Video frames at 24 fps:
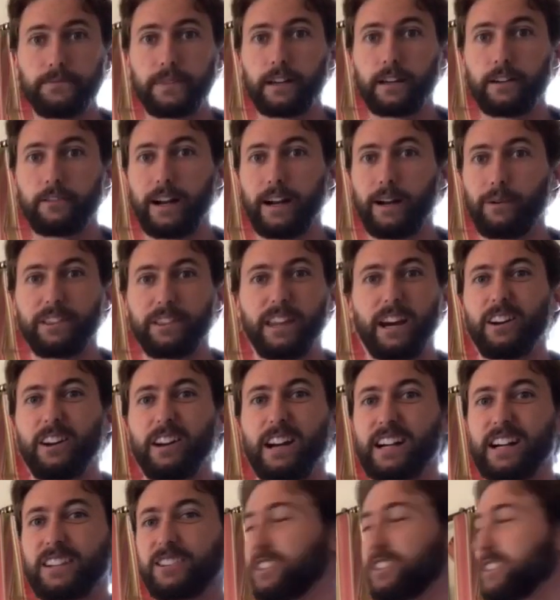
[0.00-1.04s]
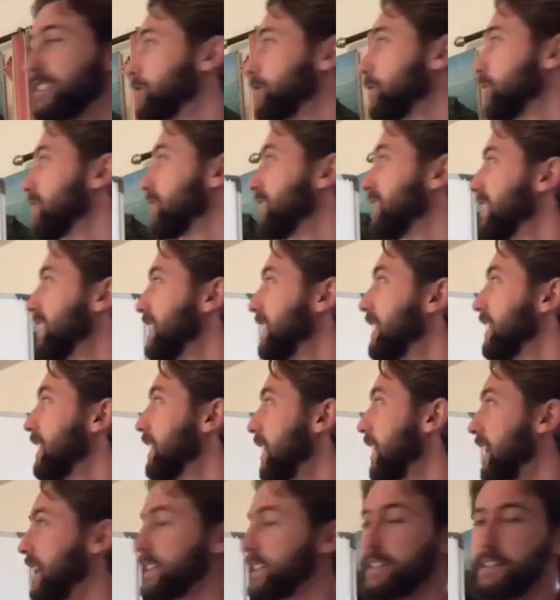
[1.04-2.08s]
right? Without an oxygen, so the
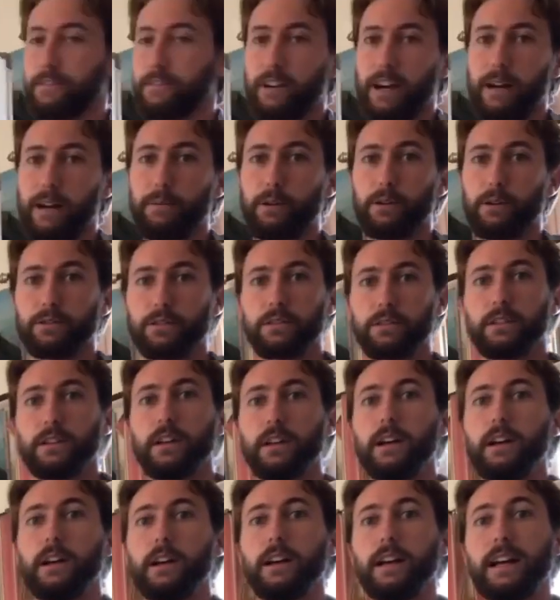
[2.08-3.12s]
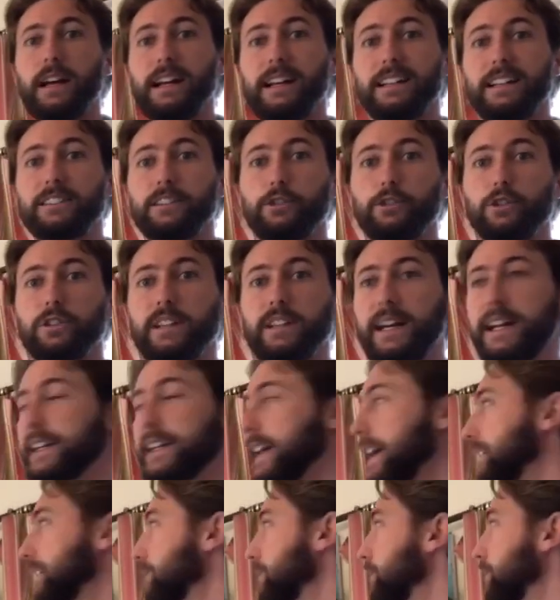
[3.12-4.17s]
deoxyribose, and it's a nucleic
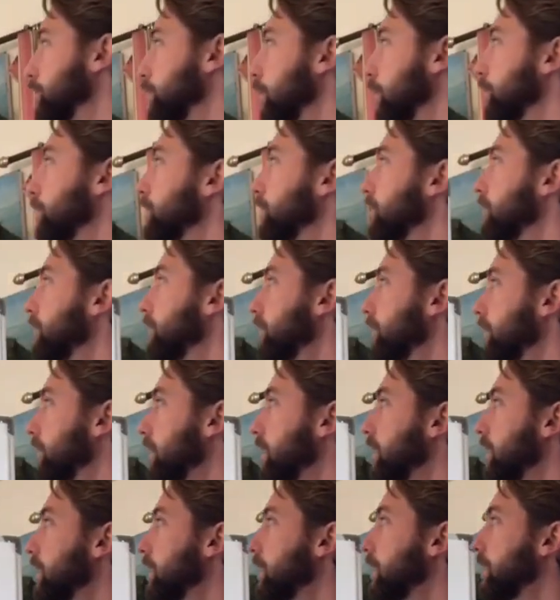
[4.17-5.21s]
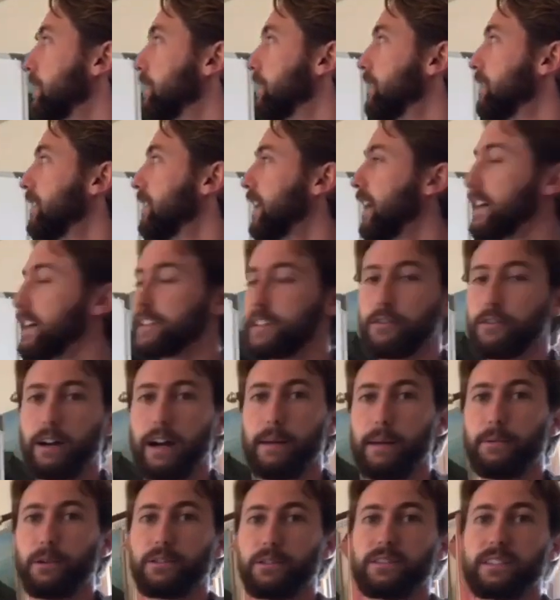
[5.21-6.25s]
acid. So the
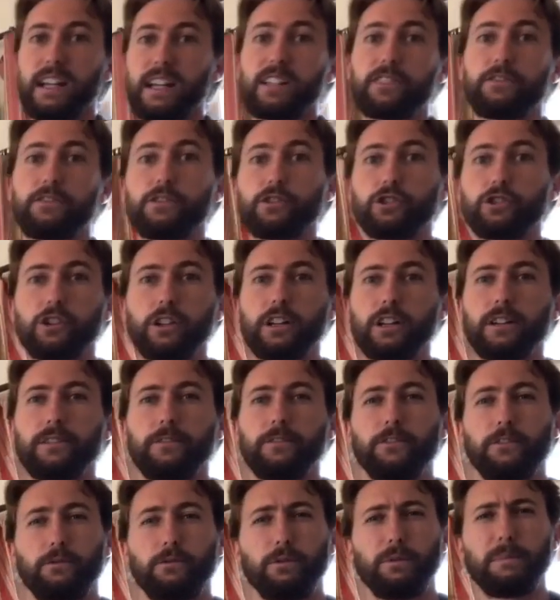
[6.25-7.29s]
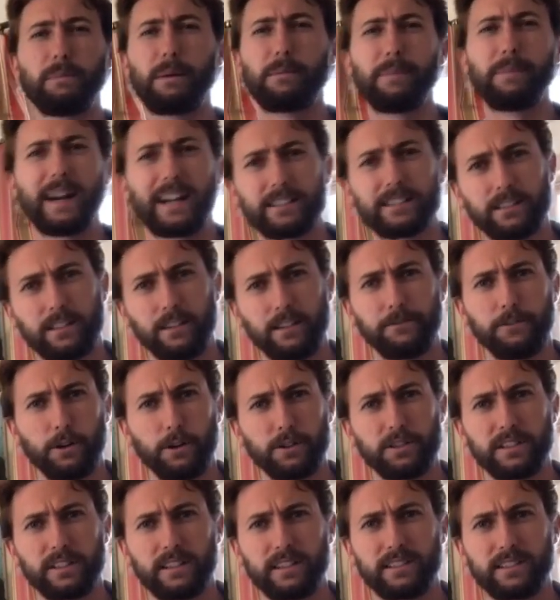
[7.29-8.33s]
deoxyribose stands for the sugar. If you remember back to
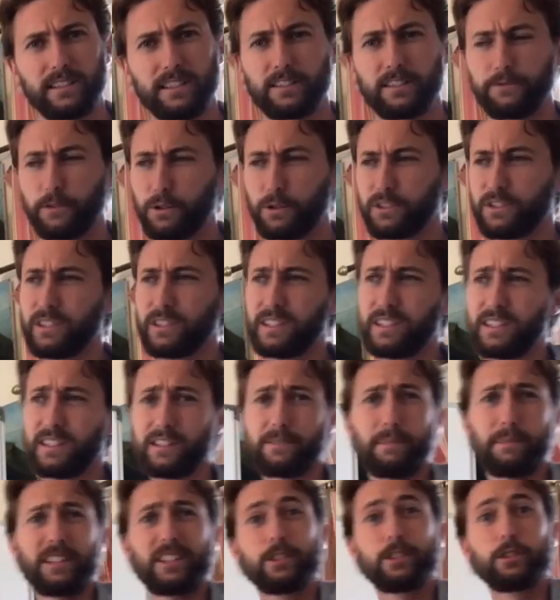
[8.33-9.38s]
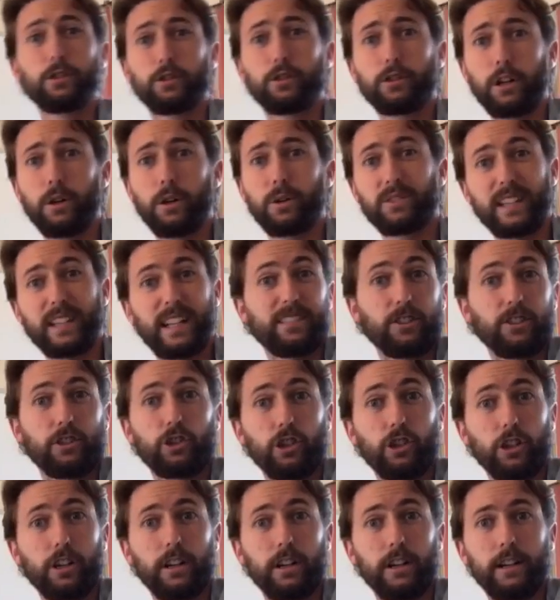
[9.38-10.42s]
photosynthesis, photosynthesis makes glucose, that's a
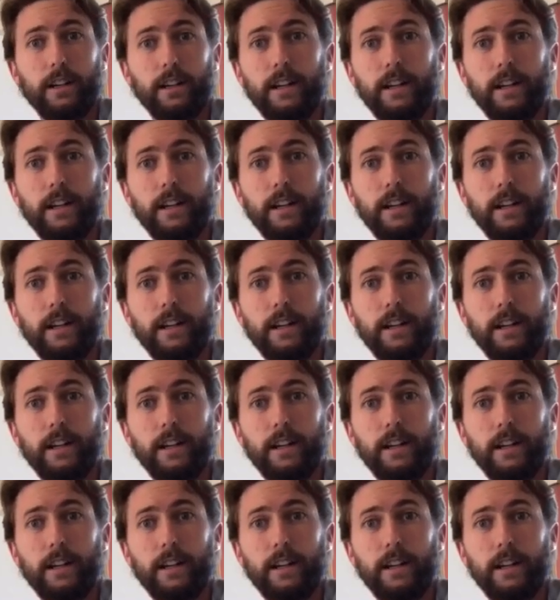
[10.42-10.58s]
sugar,